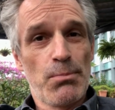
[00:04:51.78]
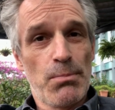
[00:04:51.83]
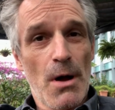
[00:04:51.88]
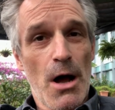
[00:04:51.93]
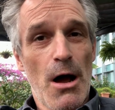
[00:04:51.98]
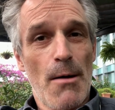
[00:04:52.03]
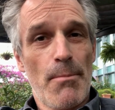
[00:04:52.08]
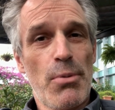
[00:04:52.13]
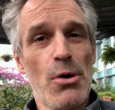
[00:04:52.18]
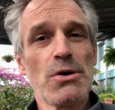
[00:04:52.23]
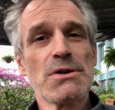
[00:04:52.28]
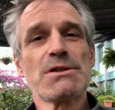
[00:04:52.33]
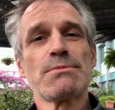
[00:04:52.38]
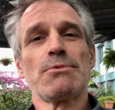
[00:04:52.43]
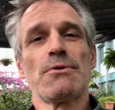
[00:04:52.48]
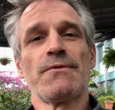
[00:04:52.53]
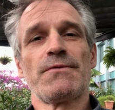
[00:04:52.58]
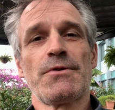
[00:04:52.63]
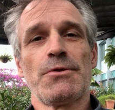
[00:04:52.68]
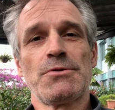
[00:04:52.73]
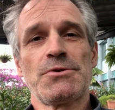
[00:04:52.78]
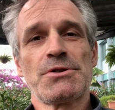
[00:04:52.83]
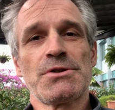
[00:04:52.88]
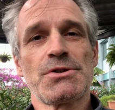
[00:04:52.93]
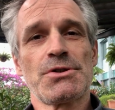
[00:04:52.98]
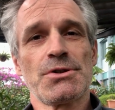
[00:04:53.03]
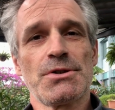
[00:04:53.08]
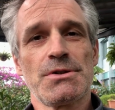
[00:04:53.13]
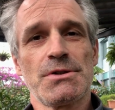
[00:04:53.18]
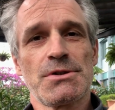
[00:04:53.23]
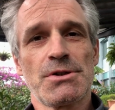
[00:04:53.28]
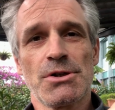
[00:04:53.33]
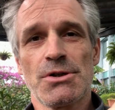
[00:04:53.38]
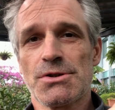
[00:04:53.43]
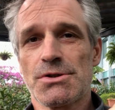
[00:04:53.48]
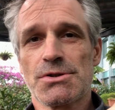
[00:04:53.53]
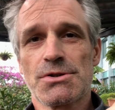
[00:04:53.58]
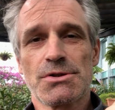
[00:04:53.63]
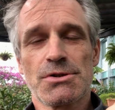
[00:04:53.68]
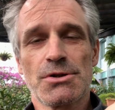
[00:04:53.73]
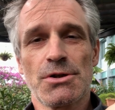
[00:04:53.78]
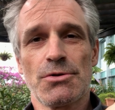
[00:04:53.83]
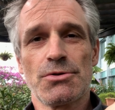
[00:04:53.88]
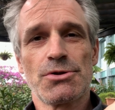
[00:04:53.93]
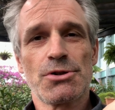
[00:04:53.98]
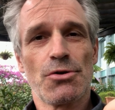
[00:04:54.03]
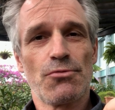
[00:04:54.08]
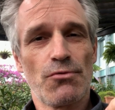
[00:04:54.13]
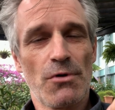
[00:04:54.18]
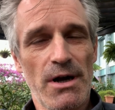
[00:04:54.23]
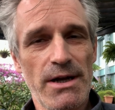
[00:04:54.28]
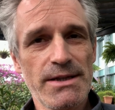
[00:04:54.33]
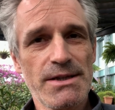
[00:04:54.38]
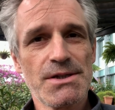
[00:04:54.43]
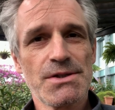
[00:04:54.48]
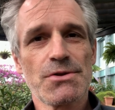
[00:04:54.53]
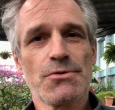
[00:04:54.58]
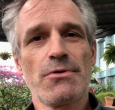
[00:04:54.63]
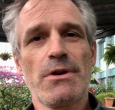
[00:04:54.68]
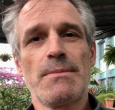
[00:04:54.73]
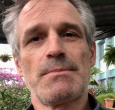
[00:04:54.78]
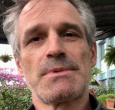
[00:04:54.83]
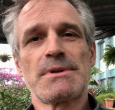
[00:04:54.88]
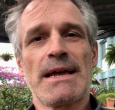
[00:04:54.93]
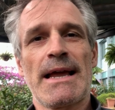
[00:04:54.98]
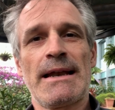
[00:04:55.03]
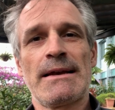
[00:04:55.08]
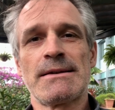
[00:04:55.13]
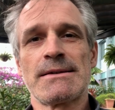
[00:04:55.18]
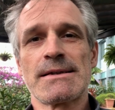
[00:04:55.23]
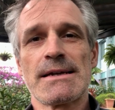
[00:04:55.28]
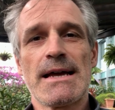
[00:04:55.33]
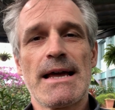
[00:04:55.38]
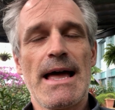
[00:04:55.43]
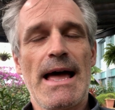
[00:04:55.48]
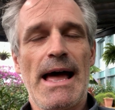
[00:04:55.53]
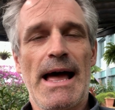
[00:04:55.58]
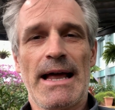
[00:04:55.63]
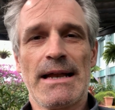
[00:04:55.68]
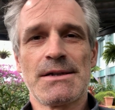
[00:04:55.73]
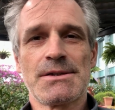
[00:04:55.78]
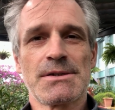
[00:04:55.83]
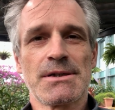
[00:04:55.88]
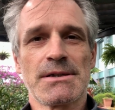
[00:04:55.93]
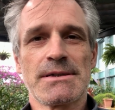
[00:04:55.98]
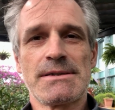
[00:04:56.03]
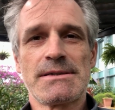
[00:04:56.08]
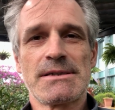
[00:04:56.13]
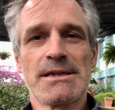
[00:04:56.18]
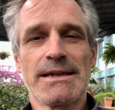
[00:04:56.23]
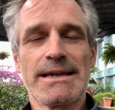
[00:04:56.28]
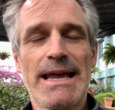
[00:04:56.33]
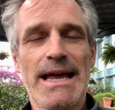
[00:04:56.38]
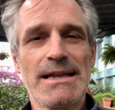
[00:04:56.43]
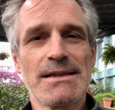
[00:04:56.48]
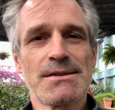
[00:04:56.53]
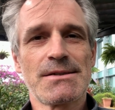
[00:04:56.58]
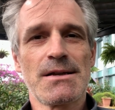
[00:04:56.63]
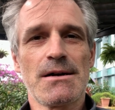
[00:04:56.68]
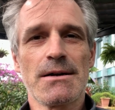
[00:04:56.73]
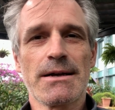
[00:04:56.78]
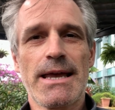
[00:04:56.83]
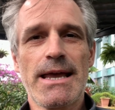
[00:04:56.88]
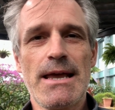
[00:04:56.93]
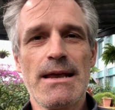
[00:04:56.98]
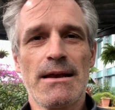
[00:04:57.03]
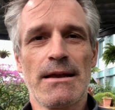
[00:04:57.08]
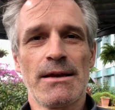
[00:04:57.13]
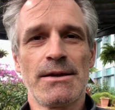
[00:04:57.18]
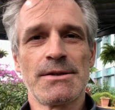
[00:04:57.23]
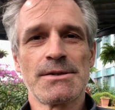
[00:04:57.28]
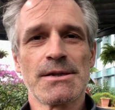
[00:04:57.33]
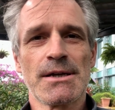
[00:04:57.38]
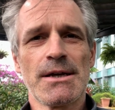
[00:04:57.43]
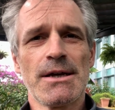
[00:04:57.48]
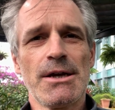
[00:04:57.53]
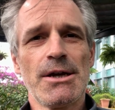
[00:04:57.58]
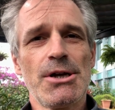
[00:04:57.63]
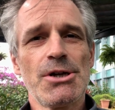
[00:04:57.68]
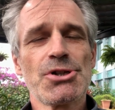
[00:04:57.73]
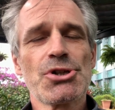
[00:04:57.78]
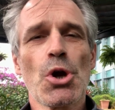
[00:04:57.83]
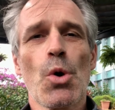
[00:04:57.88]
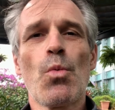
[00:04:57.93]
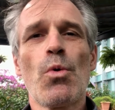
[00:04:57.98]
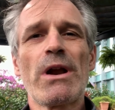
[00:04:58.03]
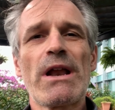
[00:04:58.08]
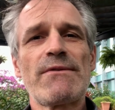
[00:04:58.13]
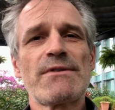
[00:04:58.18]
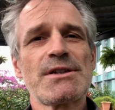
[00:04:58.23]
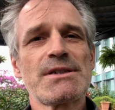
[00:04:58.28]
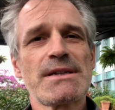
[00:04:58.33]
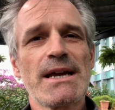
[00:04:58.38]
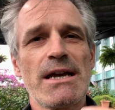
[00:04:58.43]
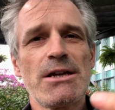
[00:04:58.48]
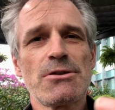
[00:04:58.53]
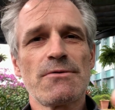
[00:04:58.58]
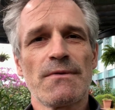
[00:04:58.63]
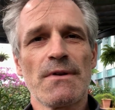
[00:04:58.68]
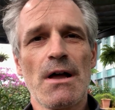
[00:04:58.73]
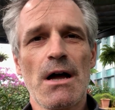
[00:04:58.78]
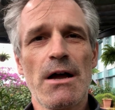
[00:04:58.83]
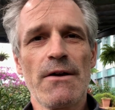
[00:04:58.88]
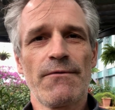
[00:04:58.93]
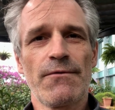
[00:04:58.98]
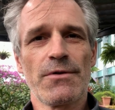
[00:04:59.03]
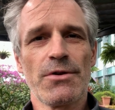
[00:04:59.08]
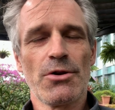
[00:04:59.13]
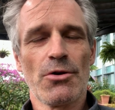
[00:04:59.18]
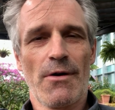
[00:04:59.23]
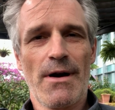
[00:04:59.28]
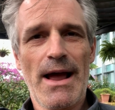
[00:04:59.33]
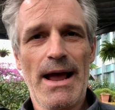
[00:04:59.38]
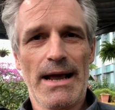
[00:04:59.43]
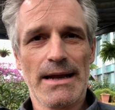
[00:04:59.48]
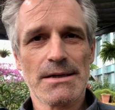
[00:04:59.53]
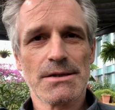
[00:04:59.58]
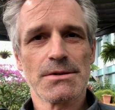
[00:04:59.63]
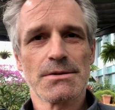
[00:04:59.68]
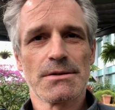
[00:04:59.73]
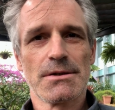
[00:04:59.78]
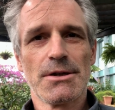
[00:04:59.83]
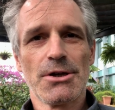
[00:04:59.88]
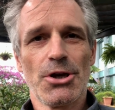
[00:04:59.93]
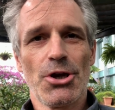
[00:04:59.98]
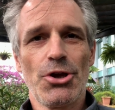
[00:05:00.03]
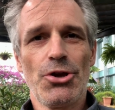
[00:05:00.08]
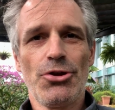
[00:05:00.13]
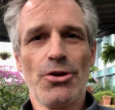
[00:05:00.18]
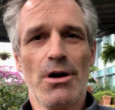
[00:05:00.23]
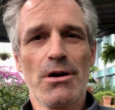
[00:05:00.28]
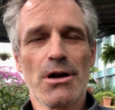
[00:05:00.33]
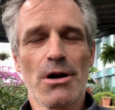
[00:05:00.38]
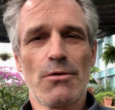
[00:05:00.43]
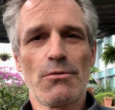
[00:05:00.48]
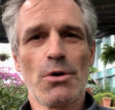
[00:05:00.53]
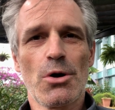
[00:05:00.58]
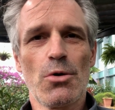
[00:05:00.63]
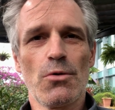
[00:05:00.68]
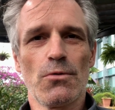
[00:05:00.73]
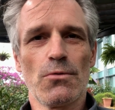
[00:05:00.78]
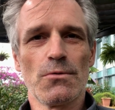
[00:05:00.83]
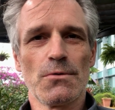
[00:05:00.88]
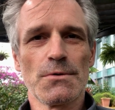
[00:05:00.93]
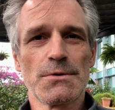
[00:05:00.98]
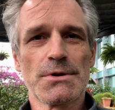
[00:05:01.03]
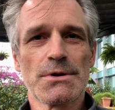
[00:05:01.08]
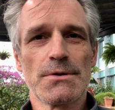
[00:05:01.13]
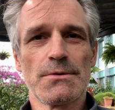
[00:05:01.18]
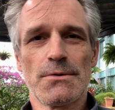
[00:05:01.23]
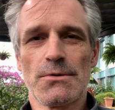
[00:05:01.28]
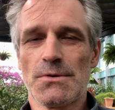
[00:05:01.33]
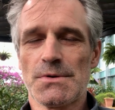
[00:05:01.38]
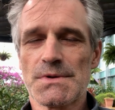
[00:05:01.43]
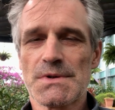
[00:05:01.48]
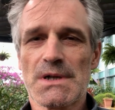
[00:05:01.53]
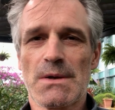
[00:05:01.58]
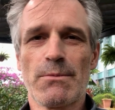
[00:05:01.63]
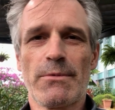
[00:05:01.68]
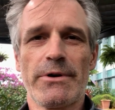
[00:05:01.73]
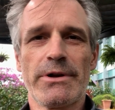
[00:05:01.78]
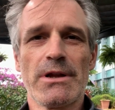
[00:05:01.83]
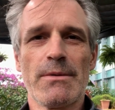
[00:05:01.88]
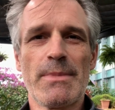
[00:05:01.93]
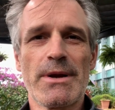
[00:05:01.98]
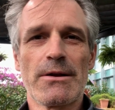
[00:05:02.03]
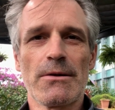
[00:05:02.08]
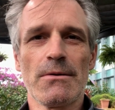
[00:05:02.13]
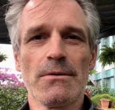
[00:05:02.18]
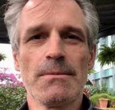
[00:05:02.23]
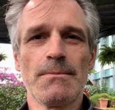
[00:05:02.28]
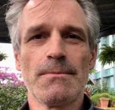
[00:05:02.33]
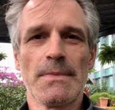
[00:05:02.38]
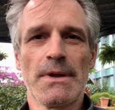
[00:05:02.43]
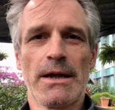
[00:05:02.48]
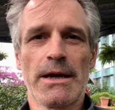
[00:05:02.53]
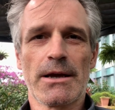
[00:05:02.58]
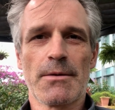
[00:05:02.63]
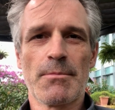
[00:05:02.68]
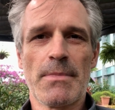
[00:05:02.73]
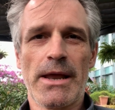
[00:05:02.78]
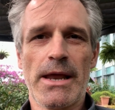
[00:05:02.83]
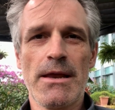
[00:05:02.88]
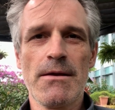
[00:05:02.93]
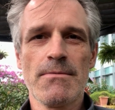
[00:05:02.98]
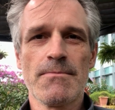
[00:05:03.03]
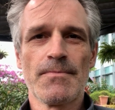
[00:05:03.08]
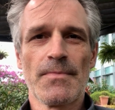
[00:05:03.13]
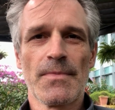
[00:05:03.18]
our possible future to write the script and to get stuck in. And so whatever stage of life you're at, young or old, or somewhere in the middle, like me,